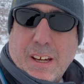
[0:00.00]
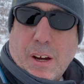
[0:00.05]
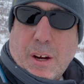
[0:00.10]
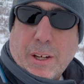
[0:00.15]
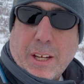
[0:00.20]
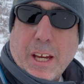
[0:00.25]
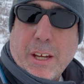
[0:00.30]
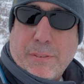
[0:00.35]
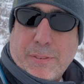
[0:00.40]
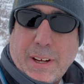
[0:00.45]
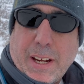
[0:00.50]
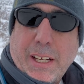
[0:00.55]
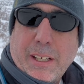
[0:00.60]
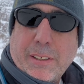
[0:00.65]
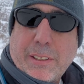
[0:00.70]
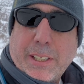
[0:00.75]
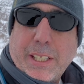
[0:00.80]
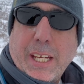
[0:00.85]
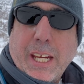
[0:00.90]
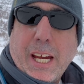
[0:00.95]
Okay,
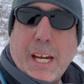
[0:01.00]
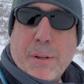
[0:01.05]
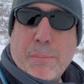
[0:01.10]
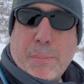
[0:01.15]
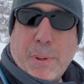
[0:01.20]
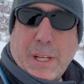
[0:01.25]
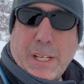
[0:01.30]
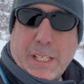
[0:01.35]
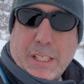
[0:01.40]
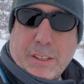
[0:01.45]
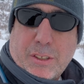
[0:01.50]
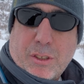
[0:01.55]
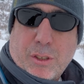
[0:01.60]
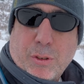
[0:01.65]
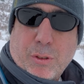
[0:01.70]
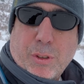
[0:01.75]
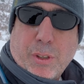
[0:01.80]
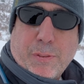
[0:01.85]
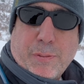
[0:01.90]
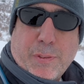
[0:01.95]
finally I made it
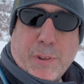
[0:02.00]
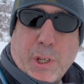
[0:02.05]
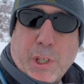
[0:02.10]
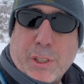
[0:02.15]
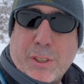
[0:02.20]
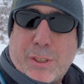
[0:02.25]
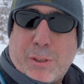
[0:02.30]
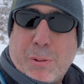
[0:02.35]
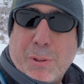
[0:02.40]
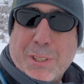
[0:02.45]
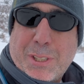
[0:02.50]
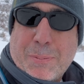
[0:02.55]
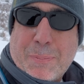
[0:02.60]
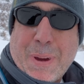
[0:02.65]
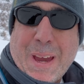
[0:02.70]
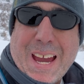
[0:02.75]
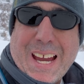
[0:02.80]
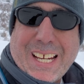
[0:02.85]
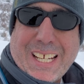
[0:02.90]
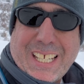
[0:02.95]
to the first
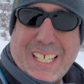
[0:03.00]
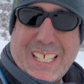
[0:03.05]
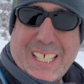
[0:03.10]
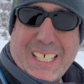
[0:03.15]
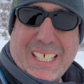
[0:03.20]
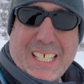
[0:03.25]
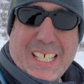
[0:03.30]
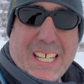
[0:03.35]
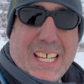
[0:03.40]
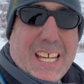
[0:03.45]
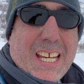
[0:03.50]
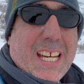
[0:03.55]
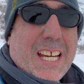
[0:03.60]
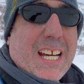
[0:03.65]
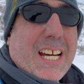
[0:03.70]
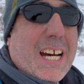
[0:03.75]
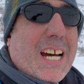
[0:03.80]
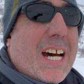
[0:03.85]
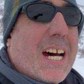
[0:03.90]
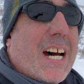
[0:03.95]
switchback.
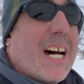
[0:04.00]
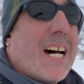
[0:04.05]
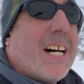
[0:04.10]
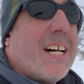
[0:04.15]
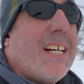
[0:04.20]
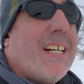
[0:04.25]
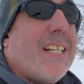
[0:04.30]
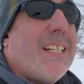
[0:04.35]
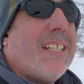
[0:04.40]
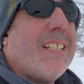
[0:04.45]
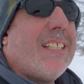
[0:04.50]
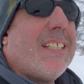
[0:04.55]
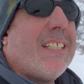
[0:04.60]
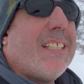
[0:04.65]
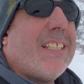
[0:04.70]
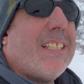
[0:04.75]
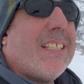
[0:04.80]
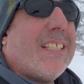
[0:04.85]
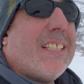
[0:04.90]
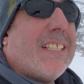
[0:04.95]
I'm
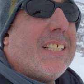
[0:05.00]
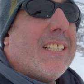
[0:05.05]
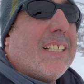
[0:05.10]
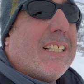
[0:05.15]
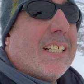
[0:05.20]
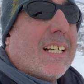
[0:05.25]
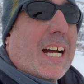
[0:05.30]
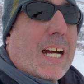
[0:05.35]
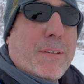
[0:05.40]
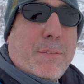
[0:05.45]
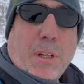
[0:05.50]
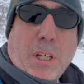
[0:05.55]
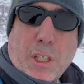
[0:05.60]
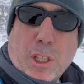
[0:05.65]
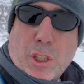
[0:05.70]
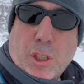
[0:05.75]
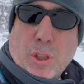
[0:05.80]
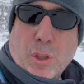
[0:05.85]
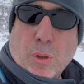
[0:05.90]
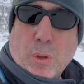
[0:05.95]
not
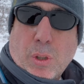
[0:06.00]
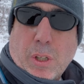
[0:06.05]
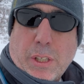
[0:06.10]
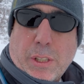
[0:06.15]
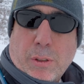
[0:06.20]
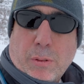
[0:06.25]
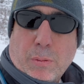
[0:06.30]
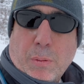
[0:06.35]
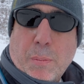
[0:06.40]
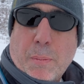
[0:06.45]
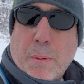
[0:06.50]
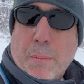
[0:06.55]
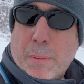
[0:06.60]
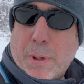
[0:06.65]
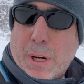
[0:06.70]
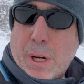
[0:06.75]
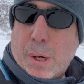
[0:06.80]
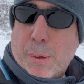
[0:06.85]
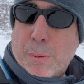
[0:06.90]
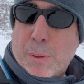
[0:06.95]
sure, I don't remember
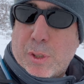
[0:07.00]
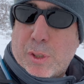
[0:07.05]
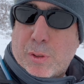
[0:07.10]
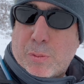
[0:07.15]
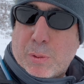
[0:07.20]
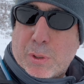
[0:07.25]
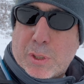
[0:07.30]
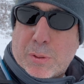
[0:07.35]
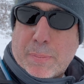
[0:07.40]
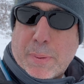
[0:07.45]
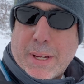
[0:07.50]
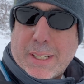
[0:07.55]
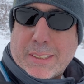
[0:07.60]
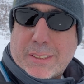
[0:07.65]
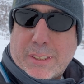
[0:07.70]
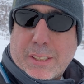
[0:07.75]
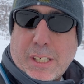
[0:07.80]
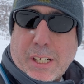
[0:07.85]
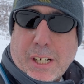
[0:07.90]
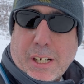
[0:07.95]
how many switchbacks
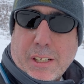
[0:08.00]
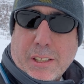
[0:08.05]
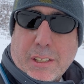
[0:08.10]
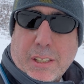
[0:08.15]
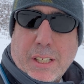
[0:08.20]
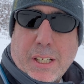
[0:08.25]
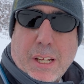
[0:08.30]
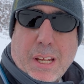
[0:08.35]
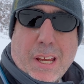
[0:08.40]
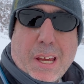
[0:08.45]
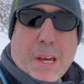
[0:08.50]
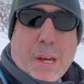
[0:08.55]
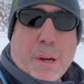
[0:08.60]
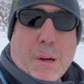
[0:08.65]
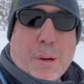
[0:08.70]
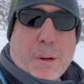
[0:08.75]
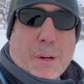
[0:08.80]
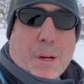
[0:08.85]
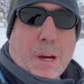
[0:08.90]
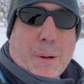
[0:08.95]
there are.
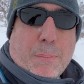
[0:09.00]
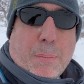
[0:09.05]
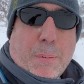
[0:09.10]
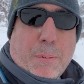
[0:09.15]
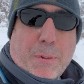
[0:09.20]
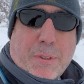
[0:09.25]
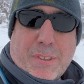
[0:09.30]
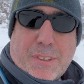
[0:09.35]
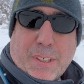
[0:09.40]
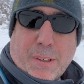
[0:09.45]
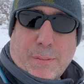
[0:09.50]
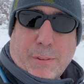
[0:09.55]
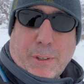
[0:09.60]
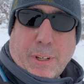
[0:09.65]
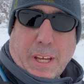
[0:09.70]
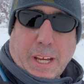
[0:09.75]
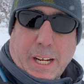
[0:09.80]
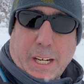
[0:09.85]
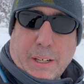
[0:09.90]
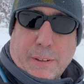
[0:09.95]
Maybe 7 or
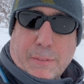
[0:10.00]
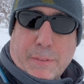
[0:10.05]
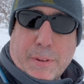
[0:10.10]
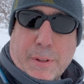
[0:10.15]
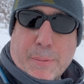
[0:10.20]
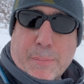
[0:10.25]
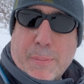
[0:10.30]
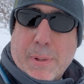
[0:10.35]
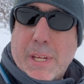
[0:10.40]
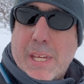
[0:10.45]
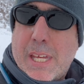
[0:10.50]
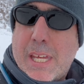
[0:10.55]
8 of them.